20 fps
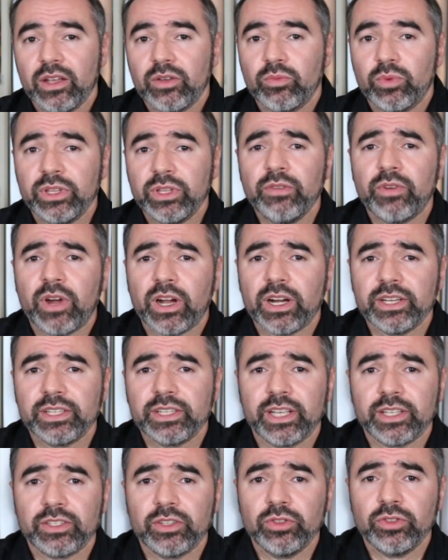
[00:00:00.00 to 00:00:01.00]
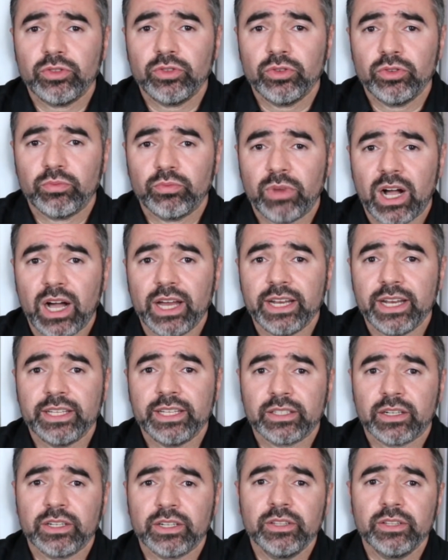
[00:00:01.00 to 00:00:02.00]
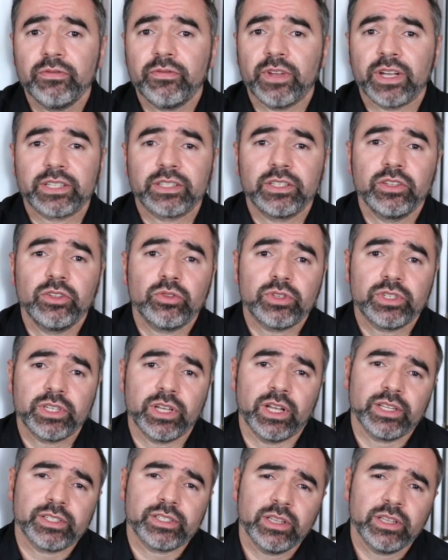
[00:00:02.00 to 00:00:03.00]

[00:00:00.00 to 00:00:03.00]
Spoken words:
When the virus gets into your body, it starts infecting your cells.